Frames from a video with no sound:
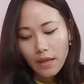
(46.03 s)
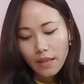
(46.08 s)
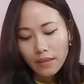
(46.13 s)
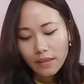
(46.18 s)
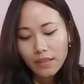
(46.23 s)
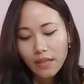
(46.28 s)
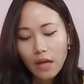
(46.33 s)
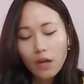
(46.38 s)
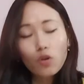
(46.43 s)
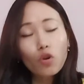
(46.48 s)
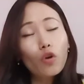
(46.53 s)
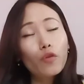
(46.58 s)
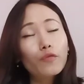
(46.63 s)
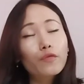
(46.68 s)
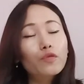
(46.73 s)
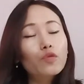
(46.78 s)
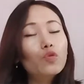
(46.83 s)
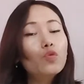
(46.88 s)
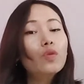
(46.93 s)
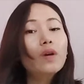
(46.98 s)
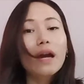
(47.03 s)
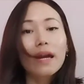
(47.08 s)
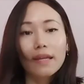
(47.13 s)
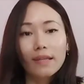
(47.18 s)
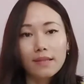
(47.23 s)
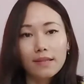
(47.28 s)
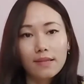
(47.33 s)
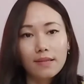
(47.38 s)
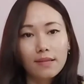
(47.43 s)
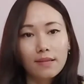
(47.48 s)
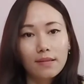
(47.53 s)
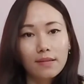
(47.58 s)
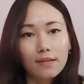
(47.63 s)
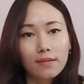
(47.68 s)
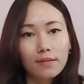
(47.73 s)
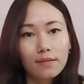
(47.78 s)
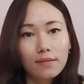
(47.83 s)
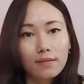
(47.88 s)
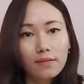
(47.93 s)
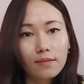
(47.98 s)
They are of two kinds.
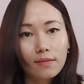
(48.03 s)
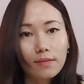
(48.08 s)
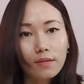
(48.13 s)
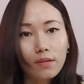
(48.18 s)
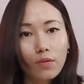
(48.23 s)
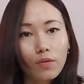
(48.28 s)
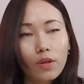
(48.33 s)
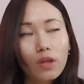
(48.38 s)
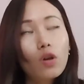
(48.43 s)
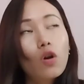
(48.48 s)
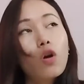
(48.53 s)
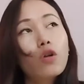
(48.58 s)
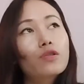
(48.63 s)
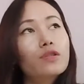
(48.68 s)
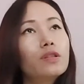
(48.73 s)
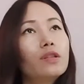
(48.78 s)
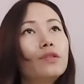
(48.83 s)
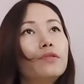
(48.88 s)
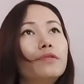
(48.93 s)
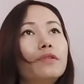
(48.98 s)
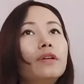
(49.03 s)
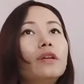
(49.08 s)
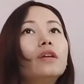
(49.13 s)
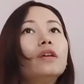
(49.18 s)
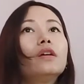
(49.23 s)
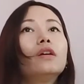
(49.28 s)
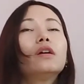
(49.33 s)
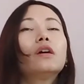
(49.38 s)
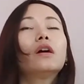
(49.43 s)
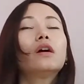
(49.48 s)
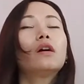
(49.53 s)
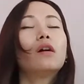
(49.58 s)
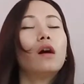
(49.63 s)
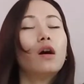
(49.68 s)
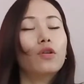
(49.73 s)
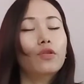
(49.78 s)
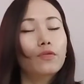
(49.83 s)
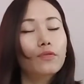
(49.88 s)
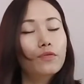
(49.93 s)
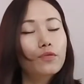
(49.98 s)
Okay, auxiliary
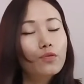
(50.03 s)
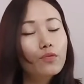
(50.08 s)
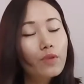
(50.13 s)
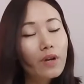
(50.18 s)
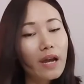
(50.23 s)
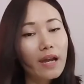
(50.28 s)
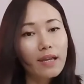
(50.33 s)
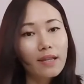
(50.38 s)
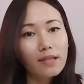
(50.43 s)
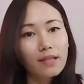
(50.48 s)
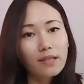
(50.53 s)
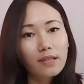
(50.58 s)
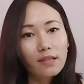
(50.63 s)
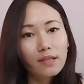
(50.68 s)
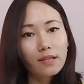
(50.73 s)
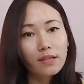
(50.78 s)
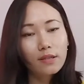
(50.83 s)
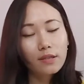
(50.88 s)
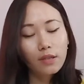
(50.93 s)
are of two kinds.